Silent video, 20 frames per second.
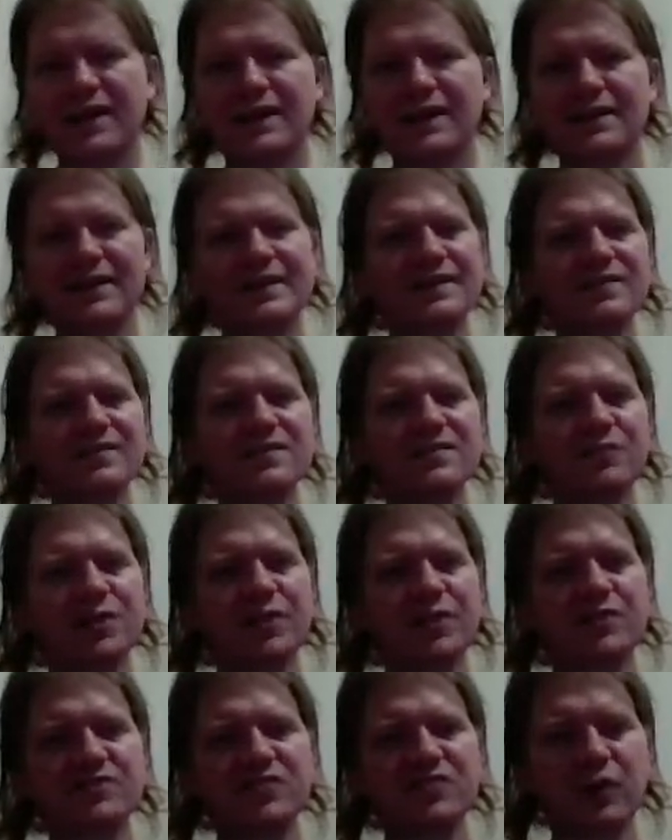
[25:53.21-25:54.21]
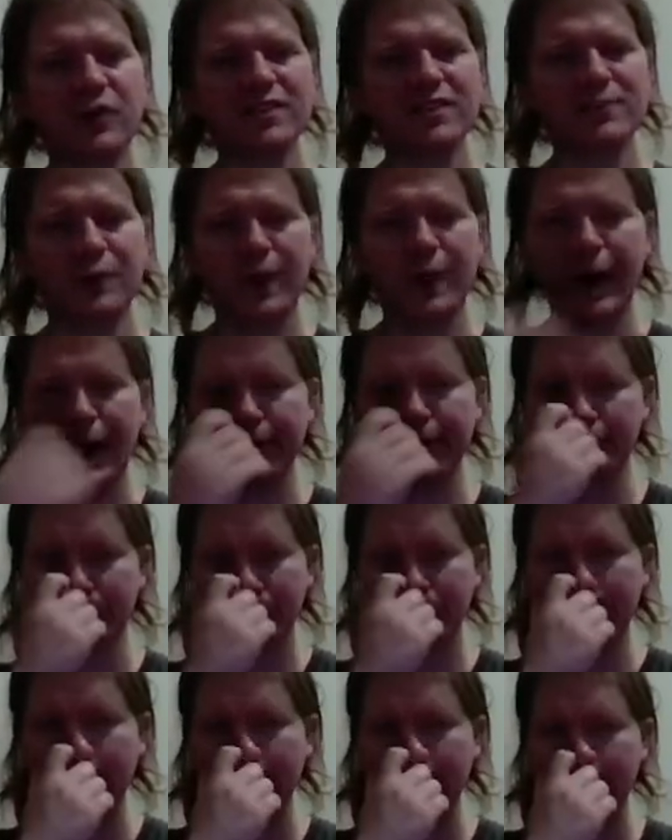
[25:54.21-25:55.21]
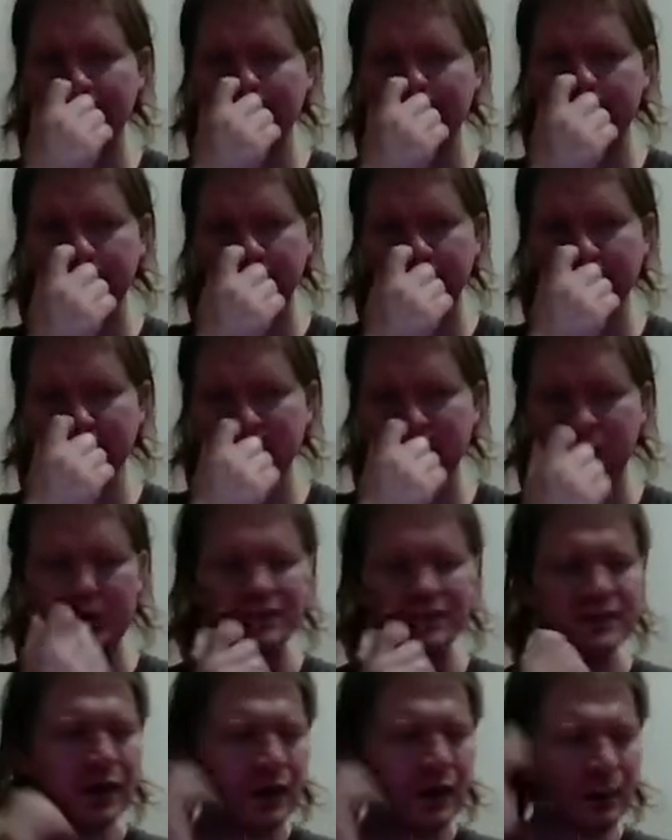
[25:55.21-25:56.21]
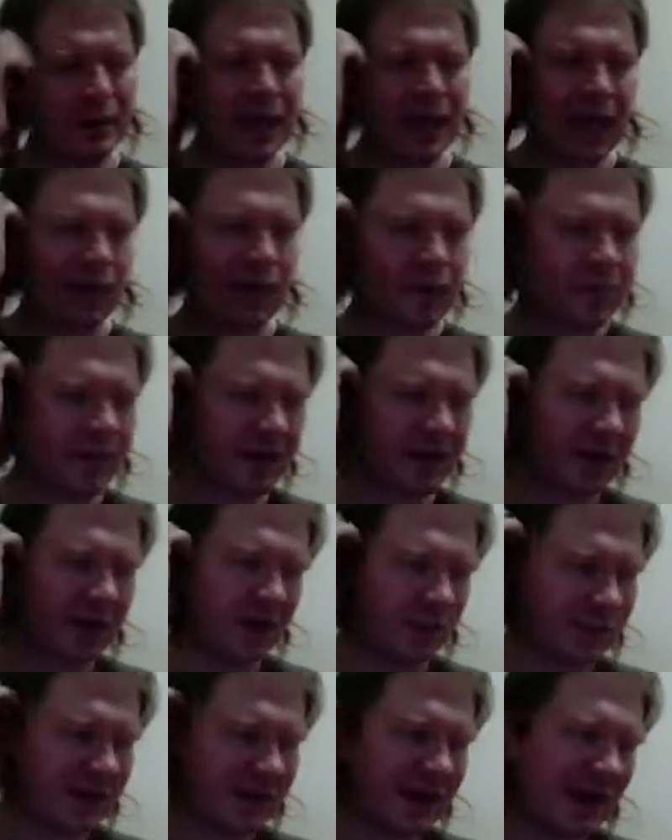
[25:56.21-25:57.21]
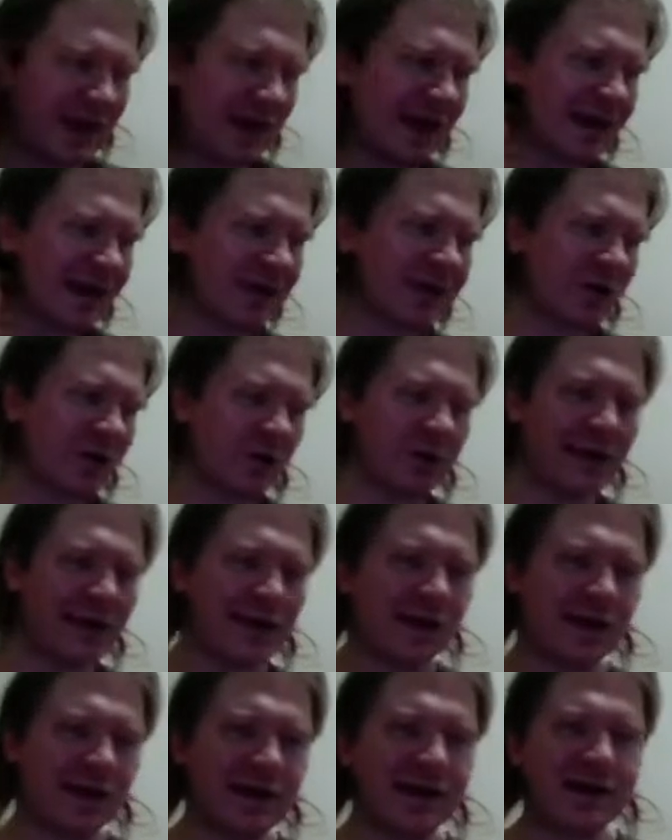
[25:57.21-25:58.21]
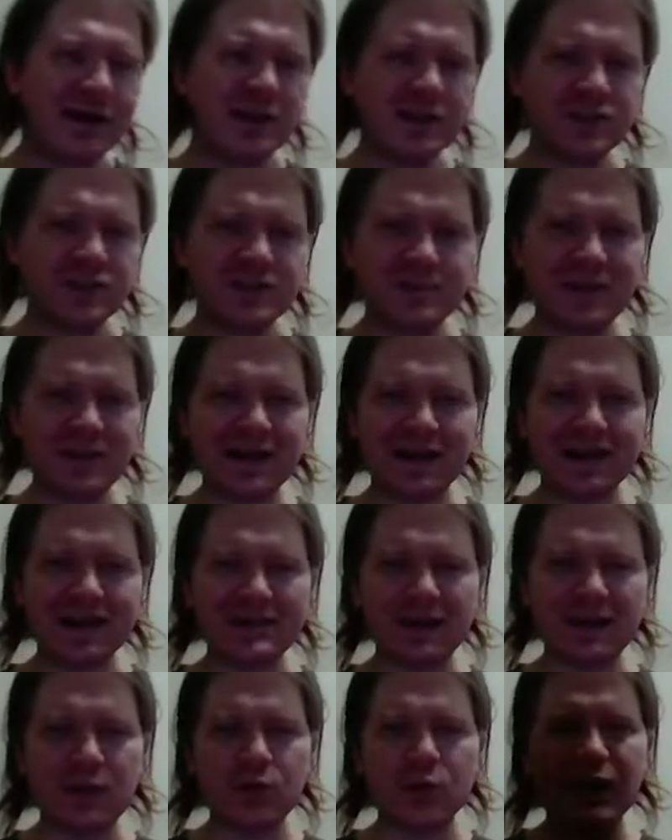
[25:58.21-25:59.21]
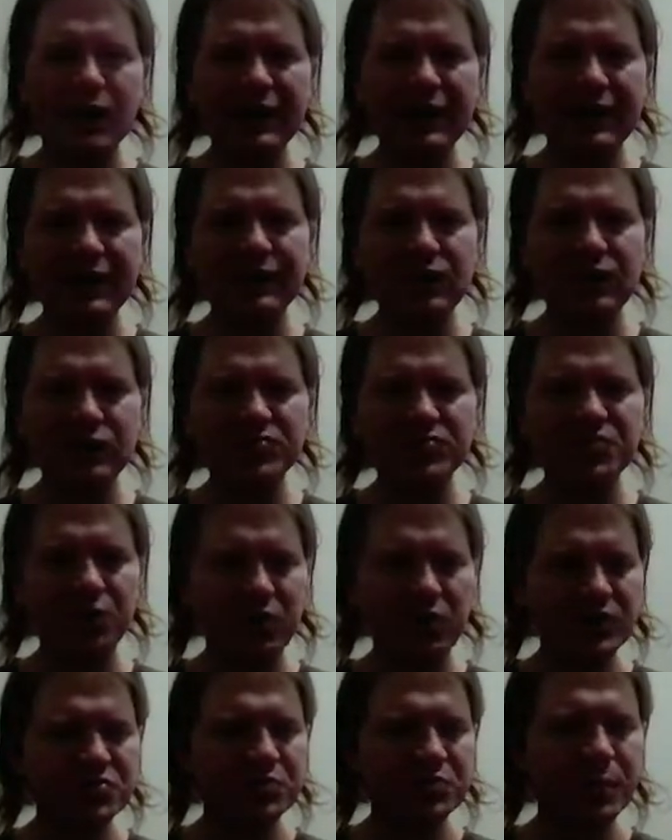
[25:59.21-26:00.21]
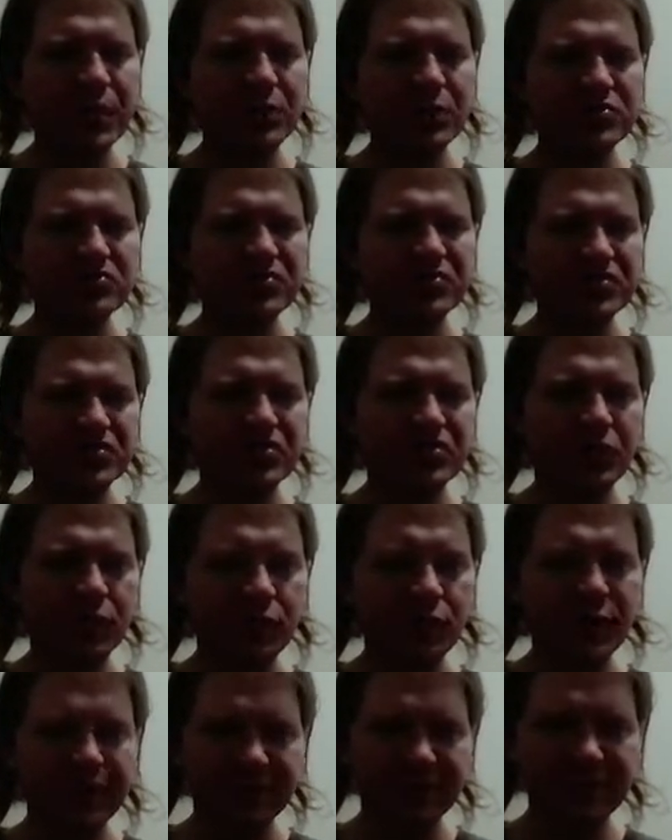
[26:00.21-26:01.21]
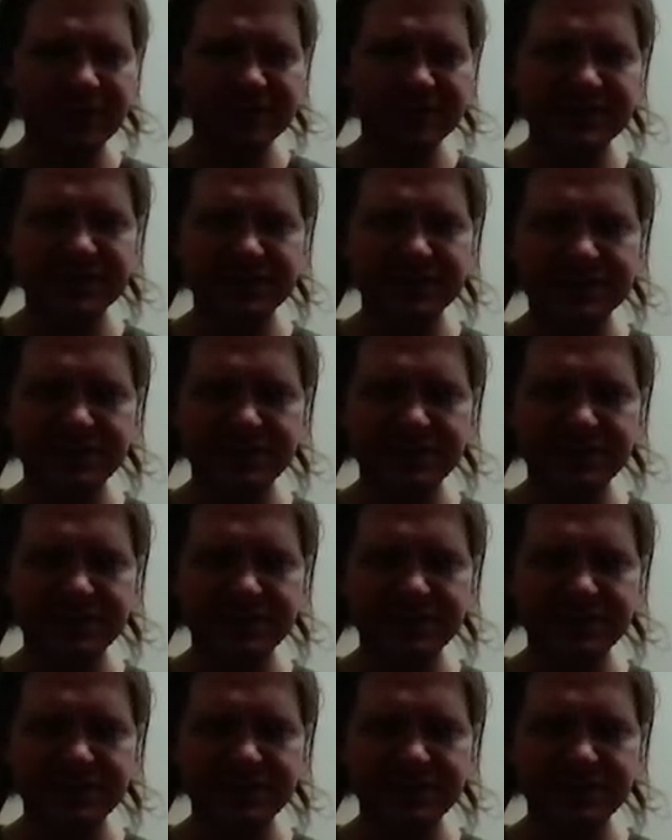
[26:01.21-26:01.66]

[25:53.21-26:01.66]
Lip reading: Like this is one of those cards where I have rated as 3 stars, but I would pick it really highly early on just because I would want to get those frost spells to go with this.